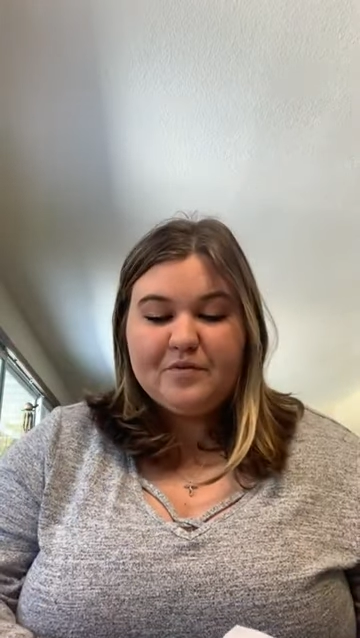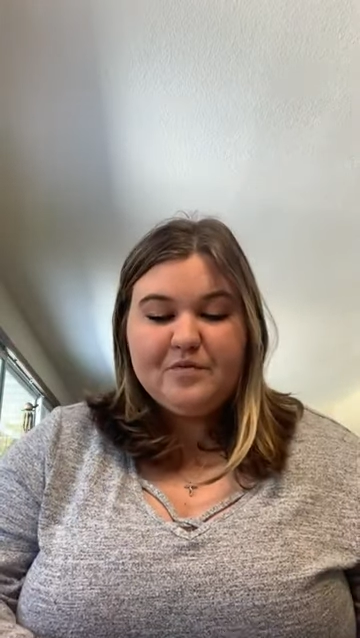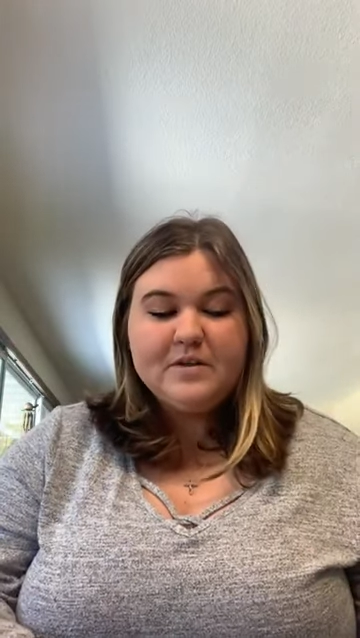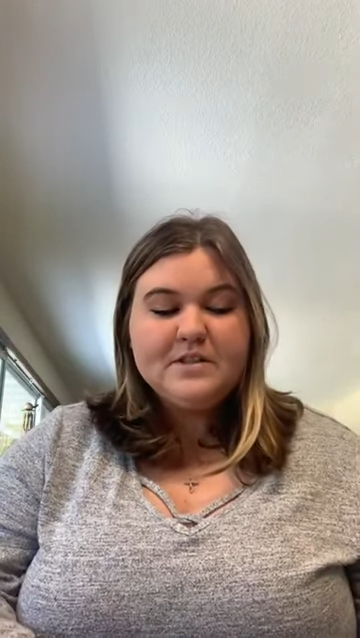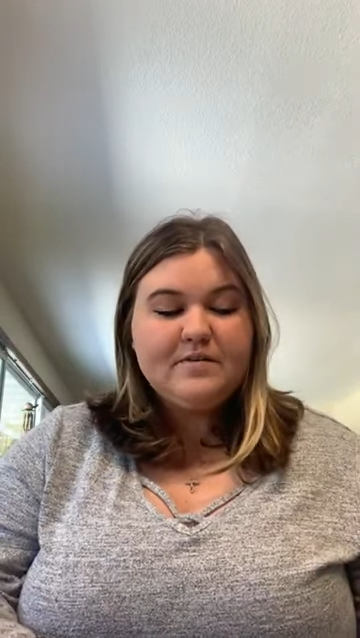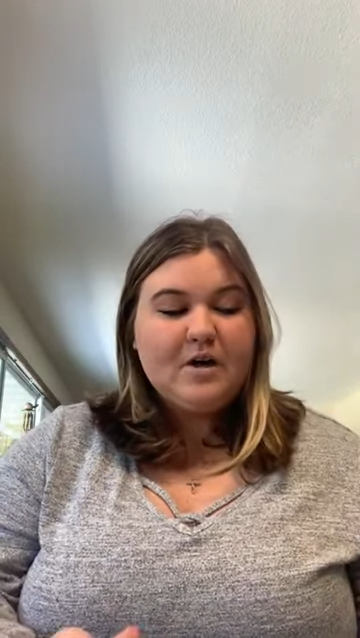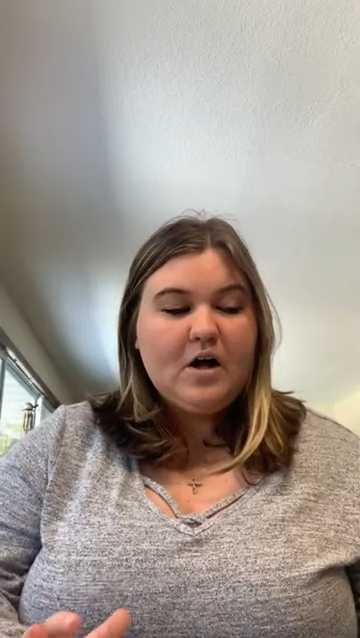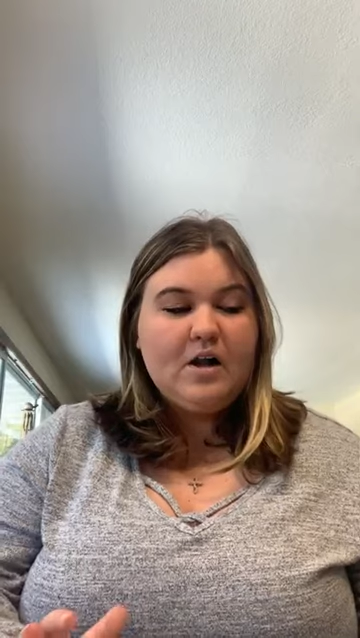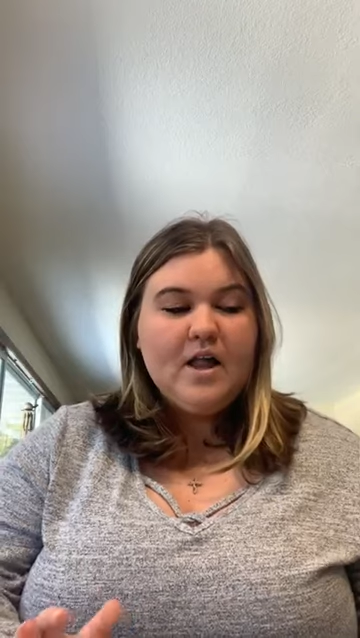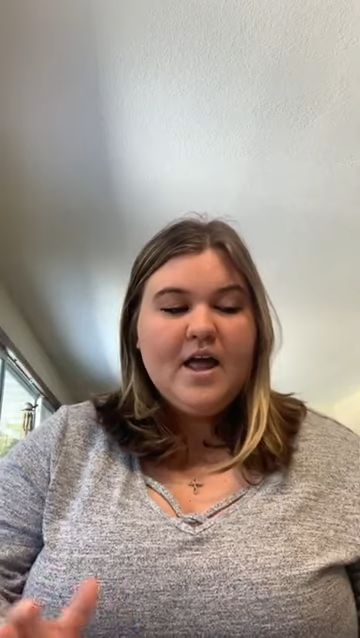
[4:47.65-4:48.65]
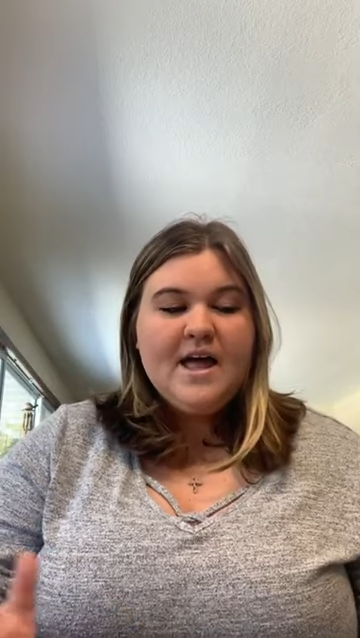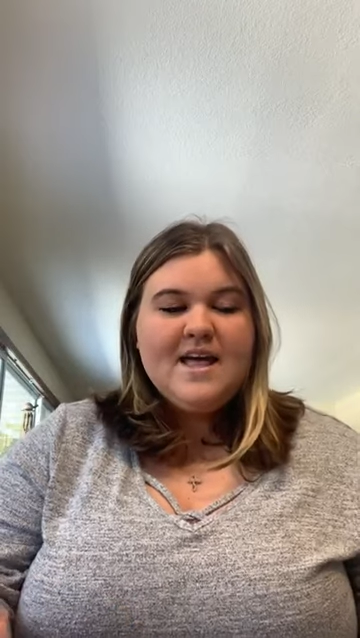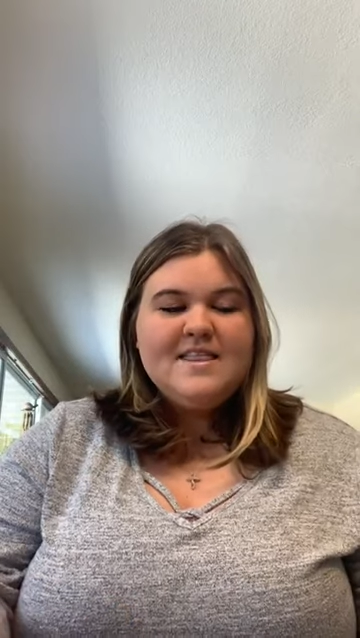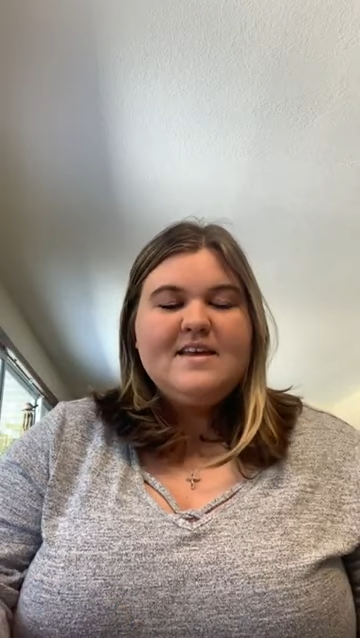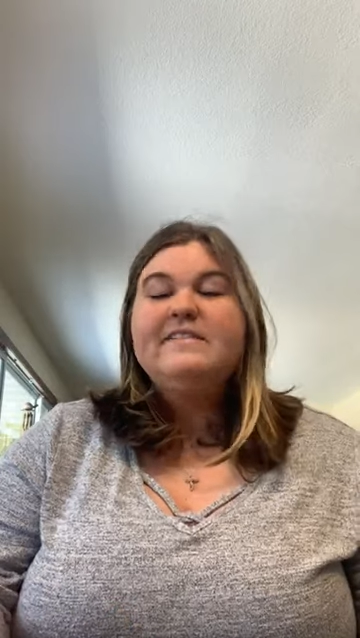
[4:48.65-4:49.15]
first of all,
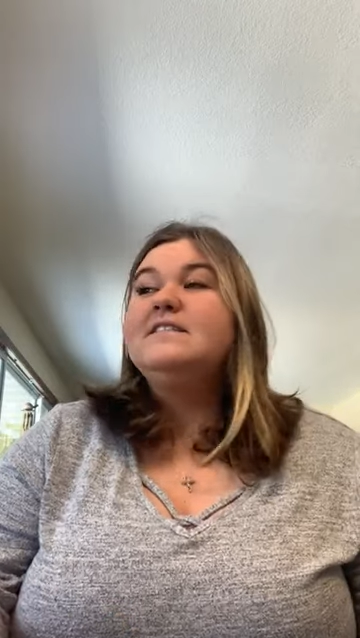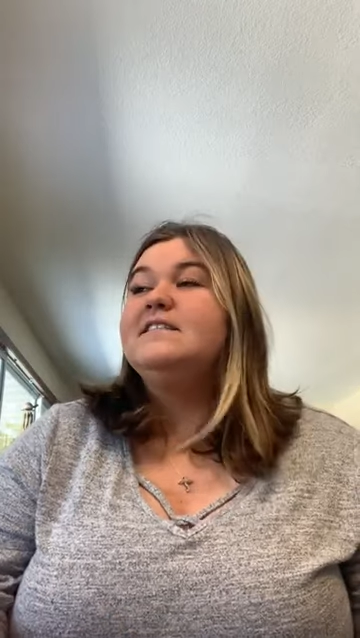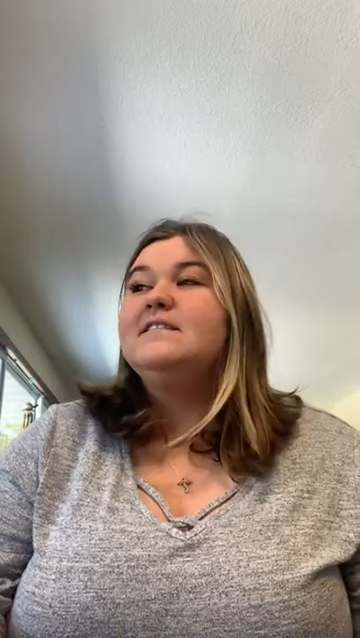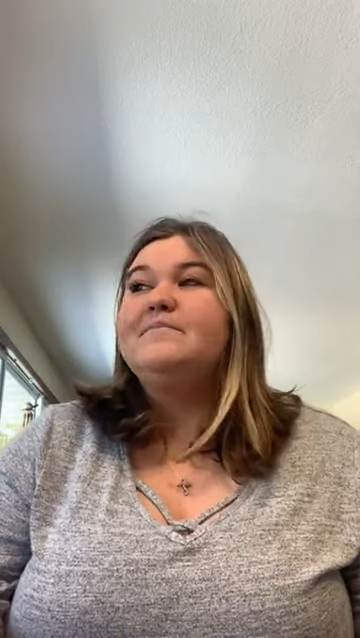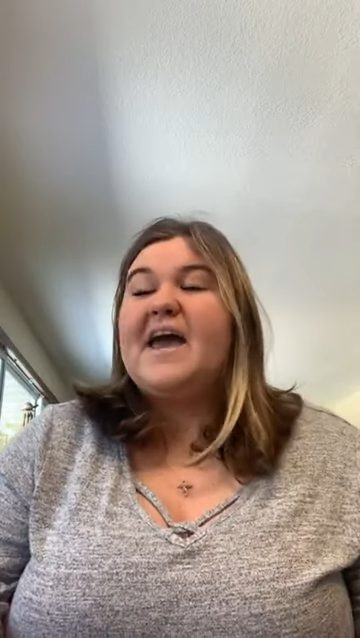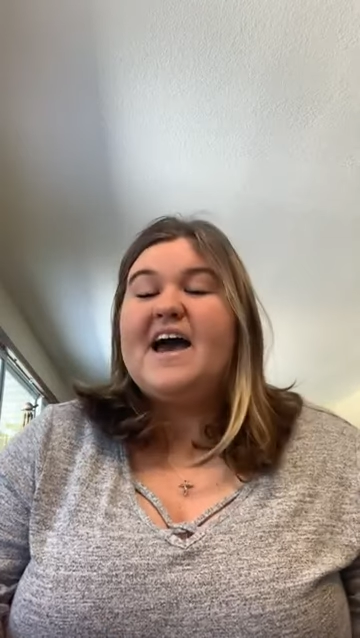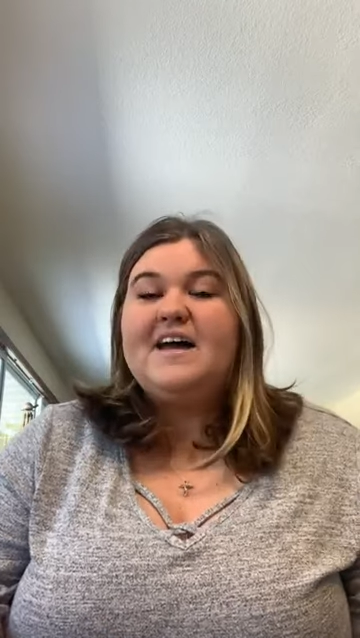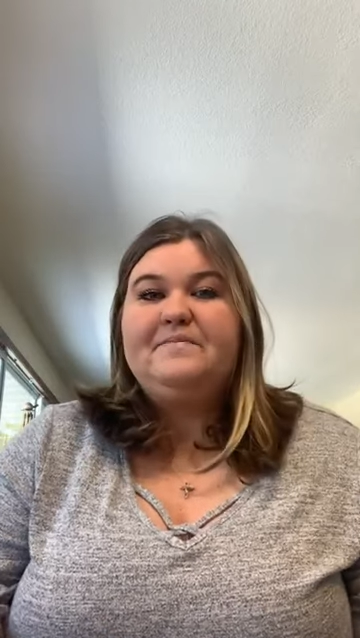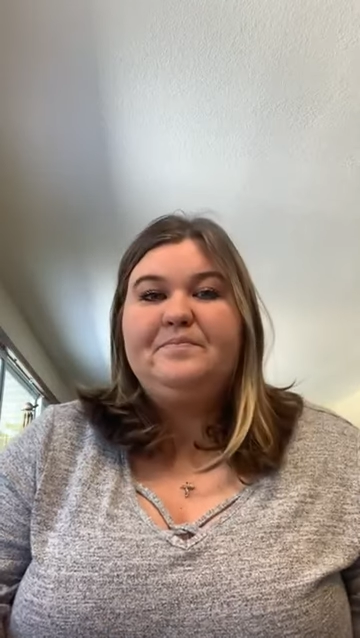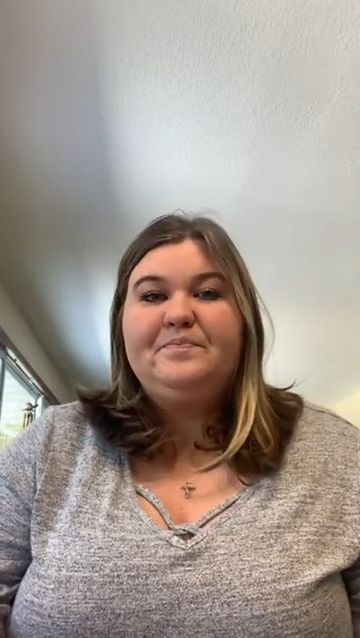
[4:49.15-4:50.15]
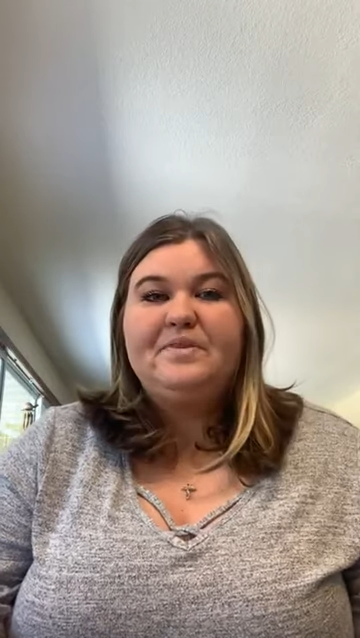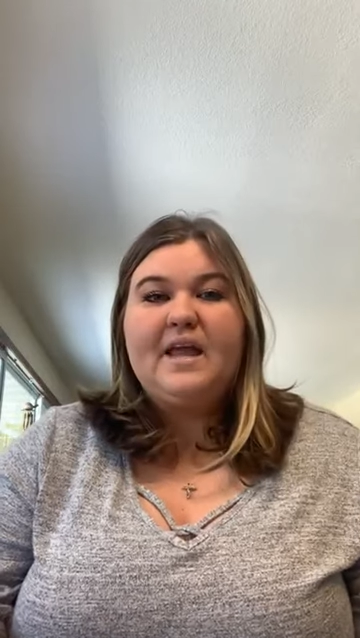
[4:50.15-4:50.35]
there was this man,